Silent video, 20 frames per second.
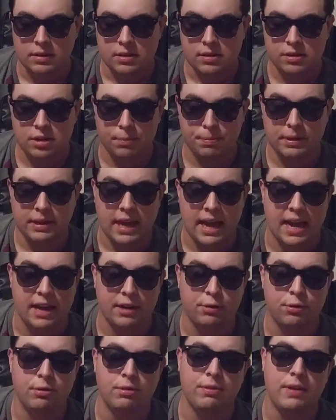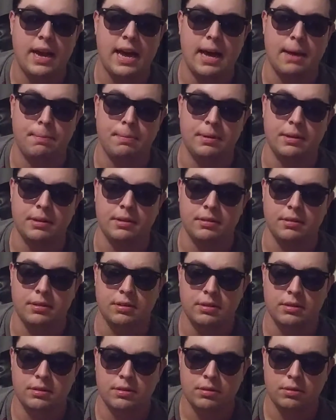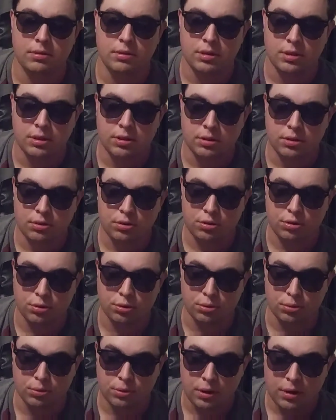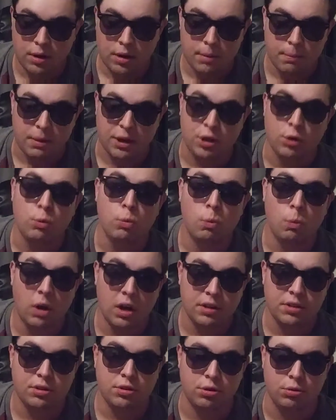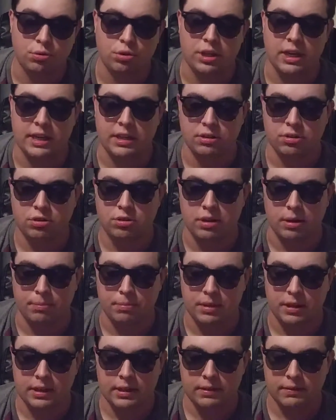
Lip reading: something had to have happened to make you want to change something.